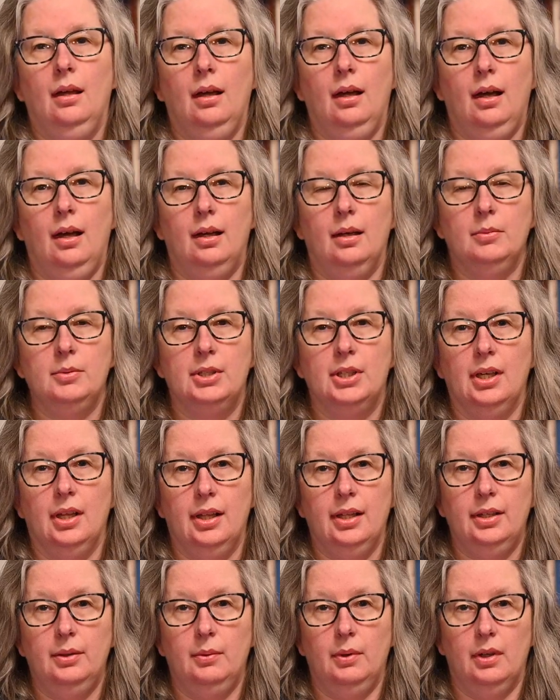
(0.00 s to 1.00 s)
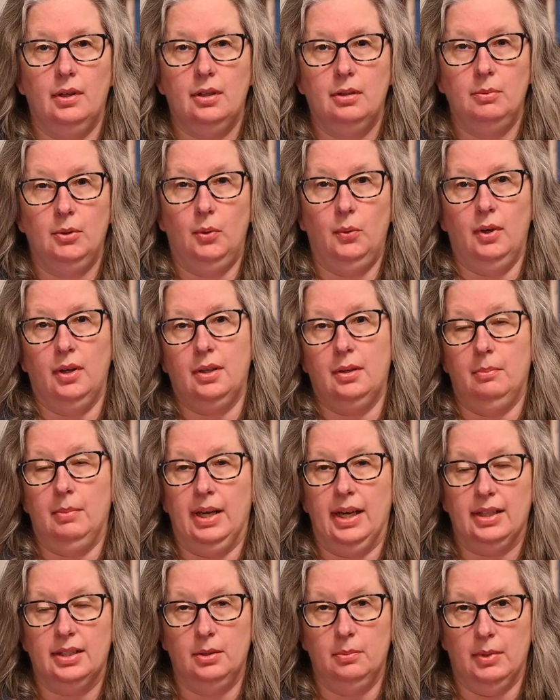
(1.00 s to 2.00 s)
Hi, I'm Shelley. Welcome
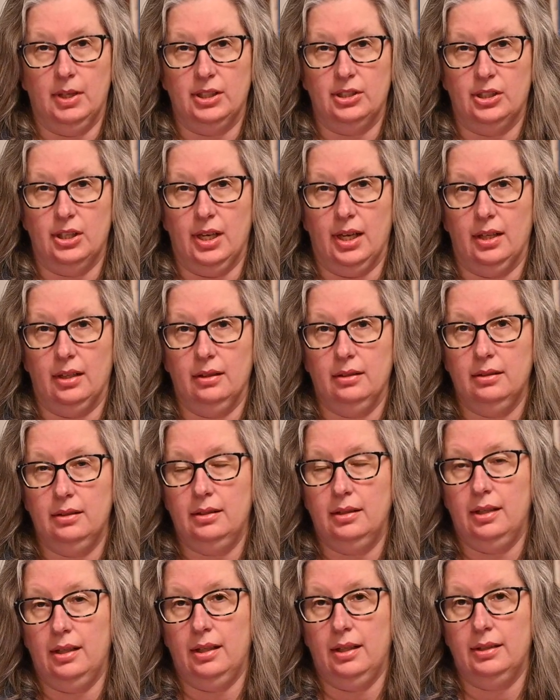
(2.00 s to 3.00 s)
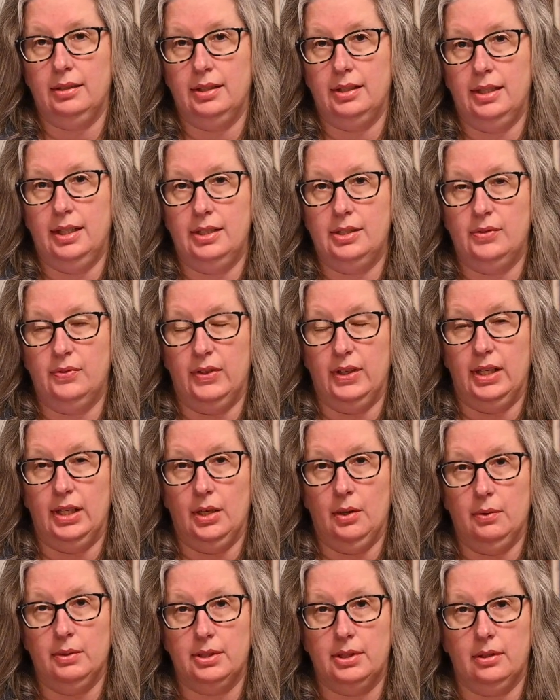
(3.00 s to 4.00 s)
back to my channel. Today's
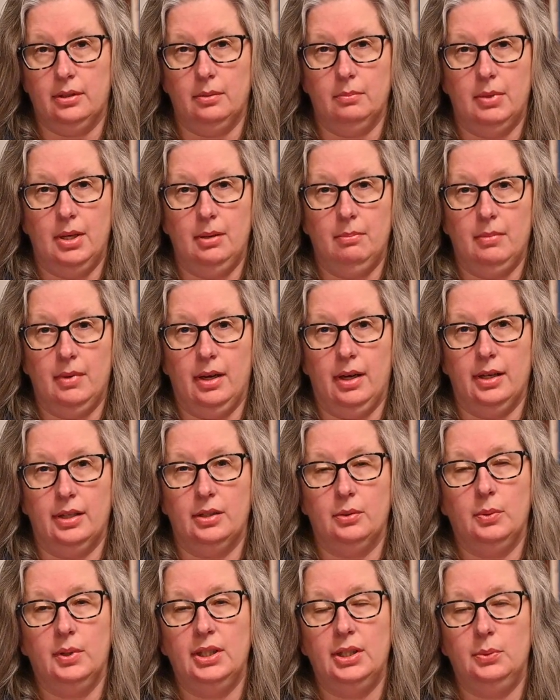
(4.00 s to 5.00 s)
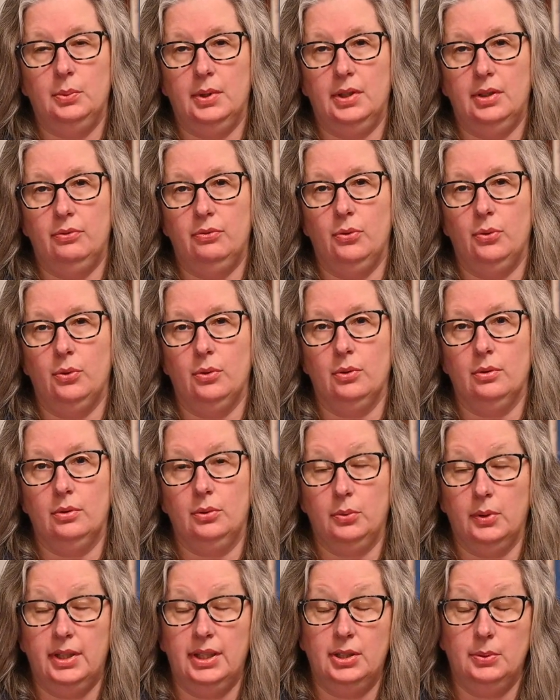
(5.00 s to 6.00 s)
video is going to be my
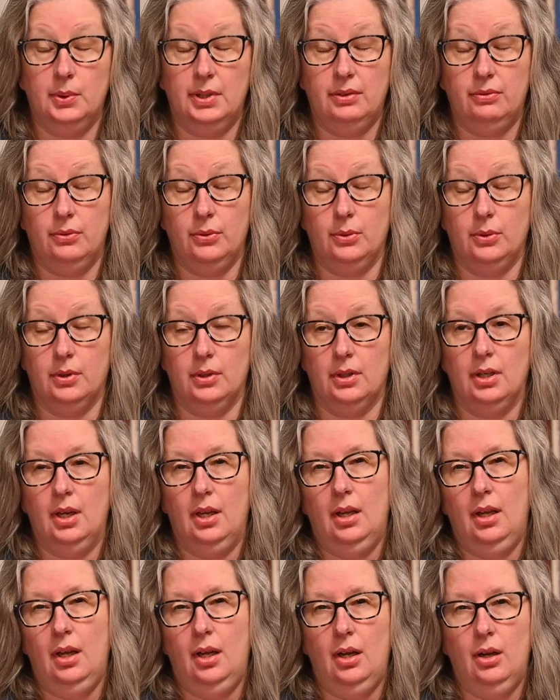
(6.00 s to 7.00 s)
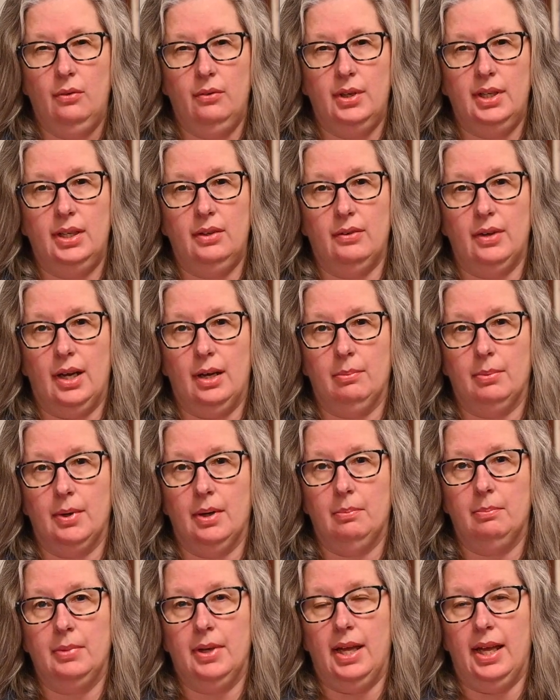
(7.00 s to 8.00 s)
2024 reading
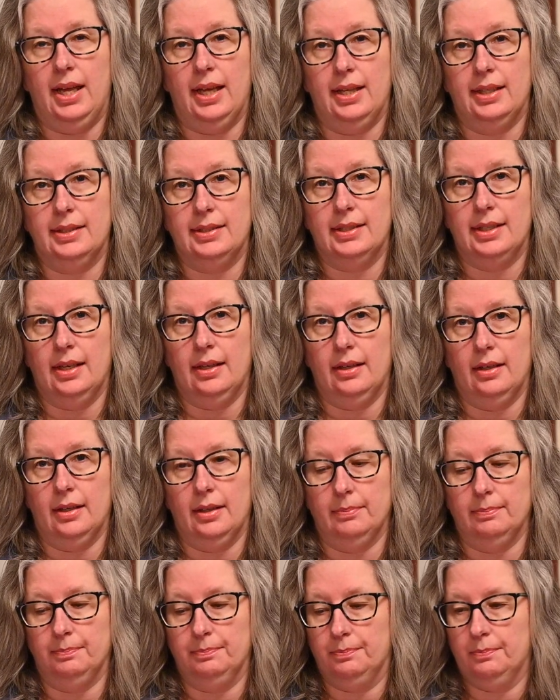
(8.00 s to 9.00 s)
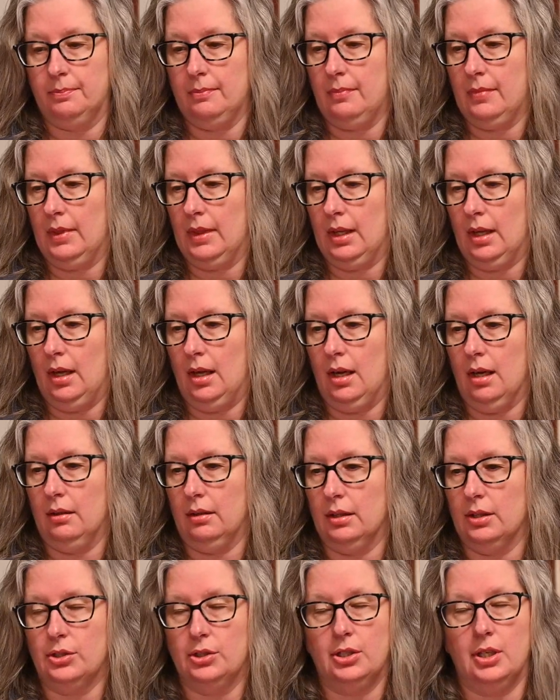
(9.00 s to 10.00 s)
wrap-up, and I'm going
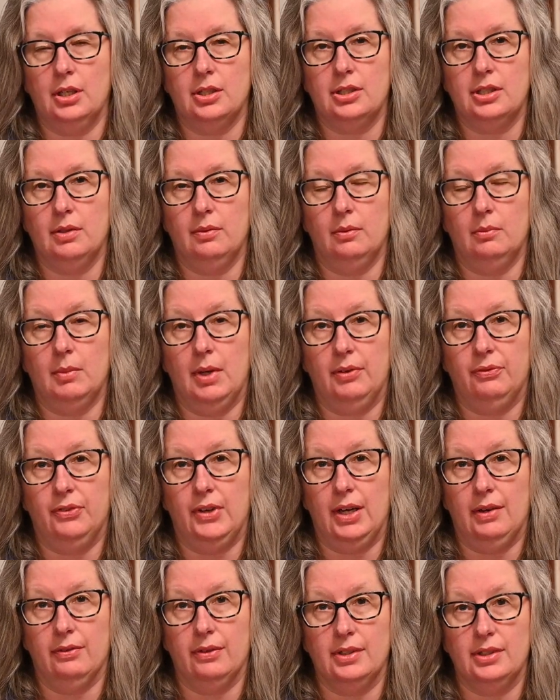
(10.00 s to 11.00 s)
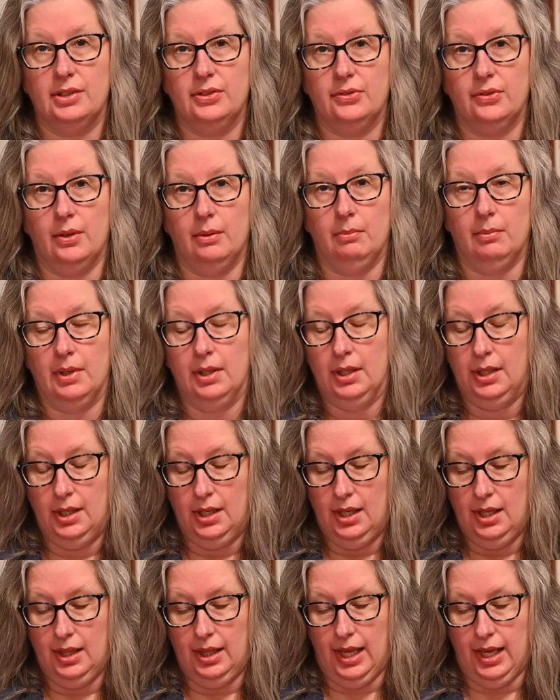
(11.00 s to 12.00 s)
to share some of my favorites from
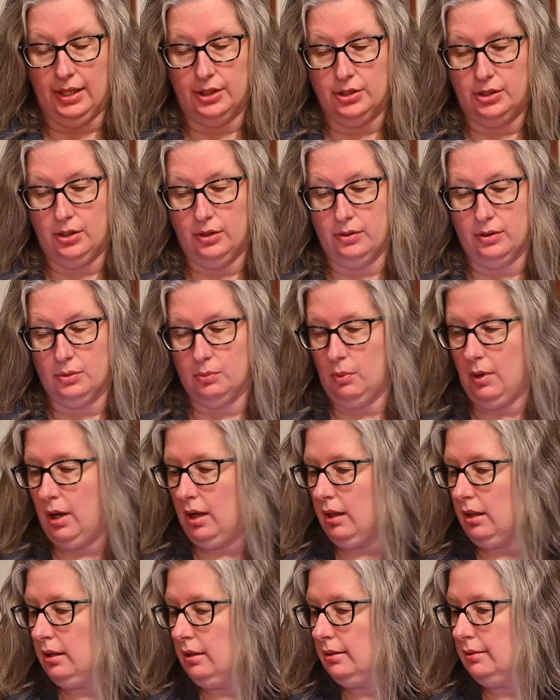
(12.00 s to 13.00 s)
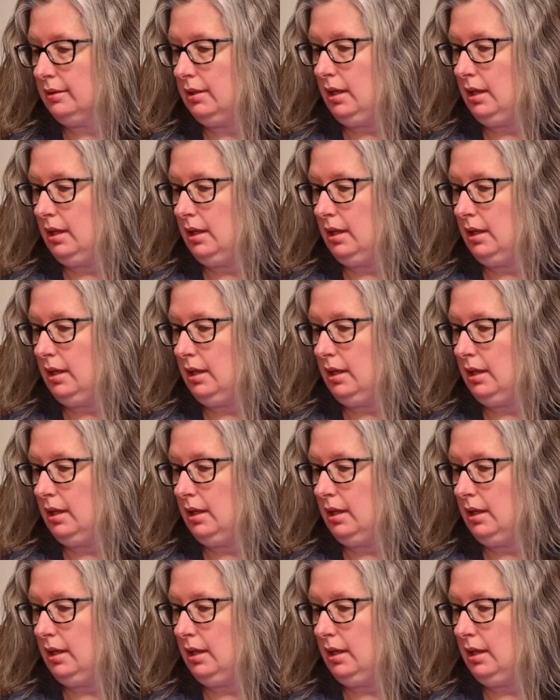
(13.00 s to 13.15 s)
last year as well.